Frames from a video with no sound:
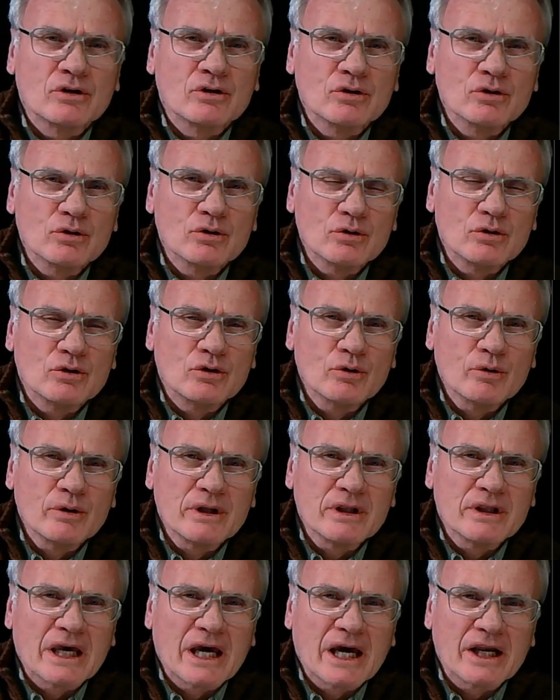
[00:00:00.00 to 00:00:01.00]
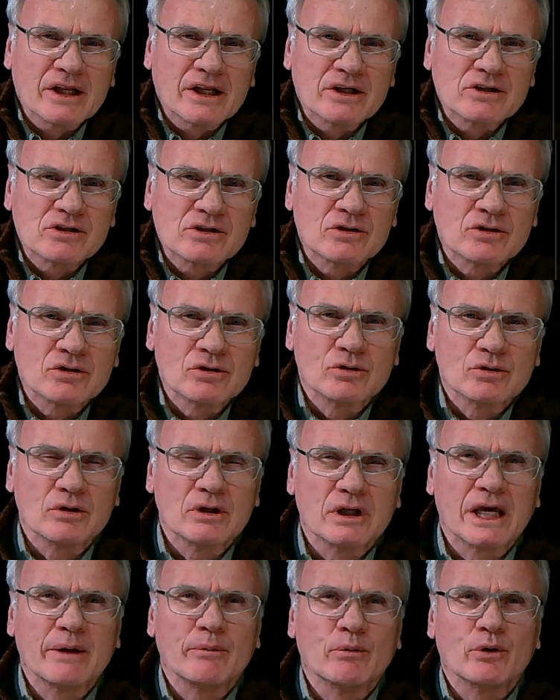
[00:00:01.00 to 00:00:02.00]
to doing that is to
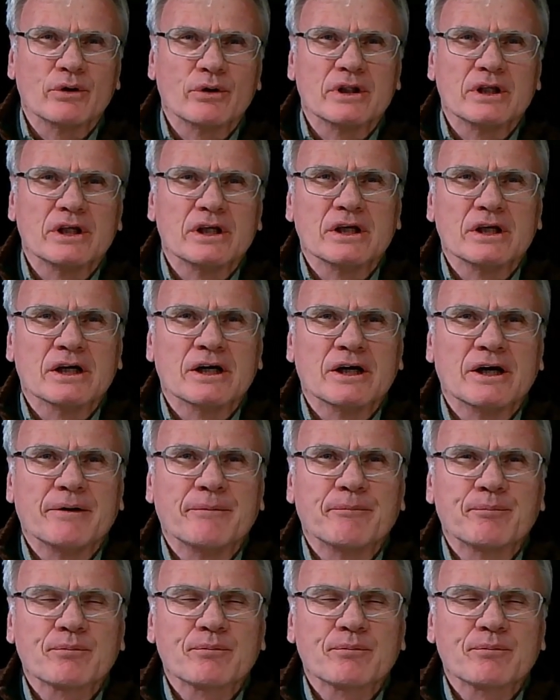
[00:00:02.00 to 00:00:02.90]
label the